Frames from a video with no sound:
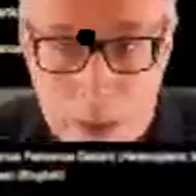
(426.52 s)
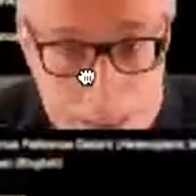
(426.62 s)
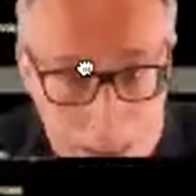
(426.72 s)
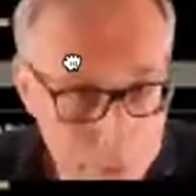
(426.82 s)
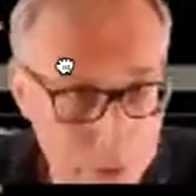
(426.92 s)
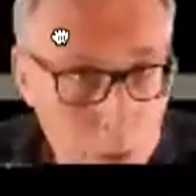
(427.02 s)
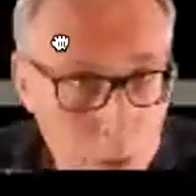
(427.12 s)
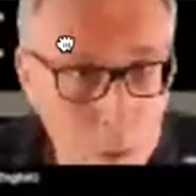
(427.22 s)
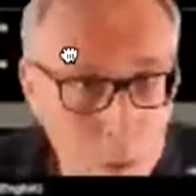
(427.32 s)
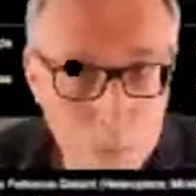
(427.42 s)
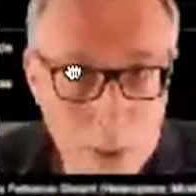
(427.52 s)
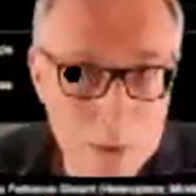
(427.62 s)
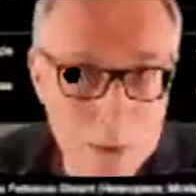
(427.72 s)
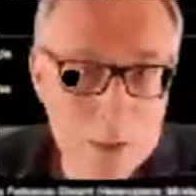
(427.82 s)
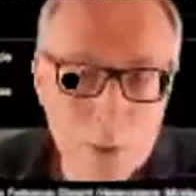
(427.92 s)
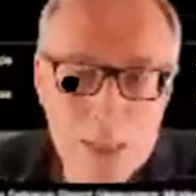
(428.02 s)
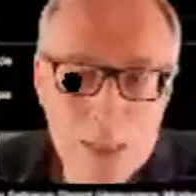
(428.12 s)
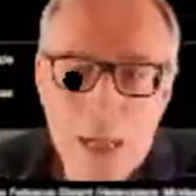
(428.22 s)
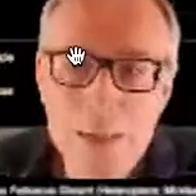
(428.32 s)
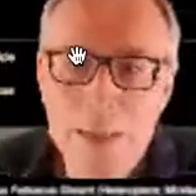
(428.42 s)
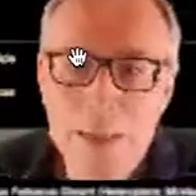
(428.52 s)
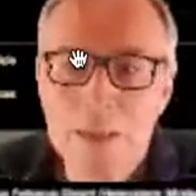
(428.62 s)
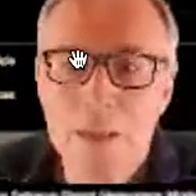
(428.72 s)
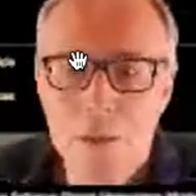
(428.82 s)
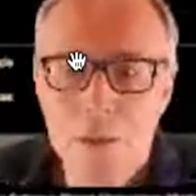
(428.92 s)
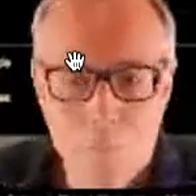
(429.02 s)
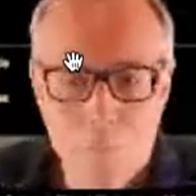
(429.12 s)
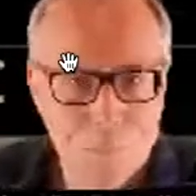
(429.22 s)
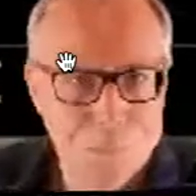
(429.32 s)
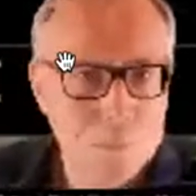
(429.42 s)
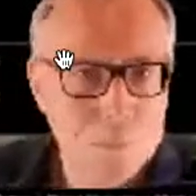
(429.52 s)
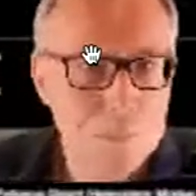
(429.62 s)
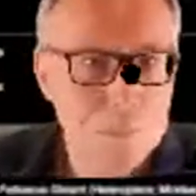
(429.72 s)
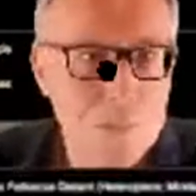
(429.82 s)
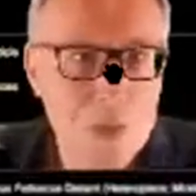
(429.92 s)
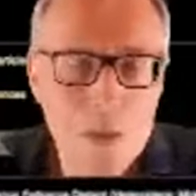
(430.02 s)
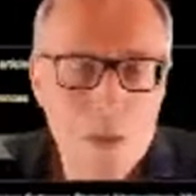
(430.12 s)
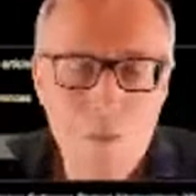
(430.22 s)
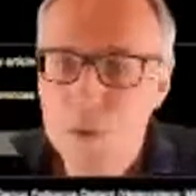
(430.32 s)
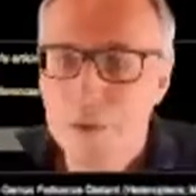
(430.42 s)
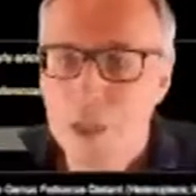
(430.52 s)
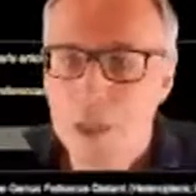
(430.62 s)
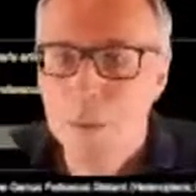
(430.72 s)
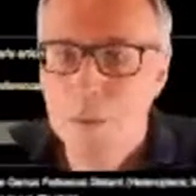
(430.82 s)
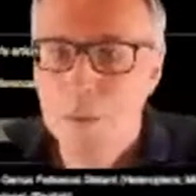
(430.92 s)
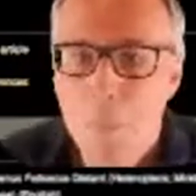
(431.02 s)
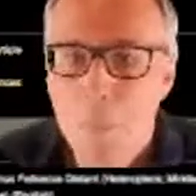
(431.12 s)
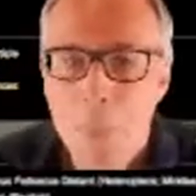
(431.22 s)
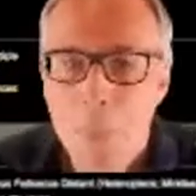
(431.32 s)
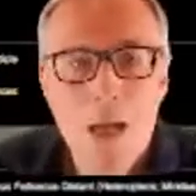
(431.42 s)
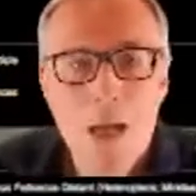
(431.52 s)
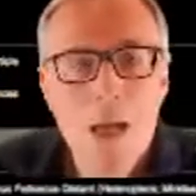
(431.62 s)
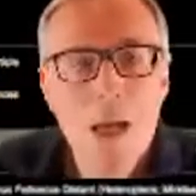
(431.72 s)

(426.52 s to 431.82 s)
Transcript: but it's really hard to get a sense of what's available. So one thing I've been messing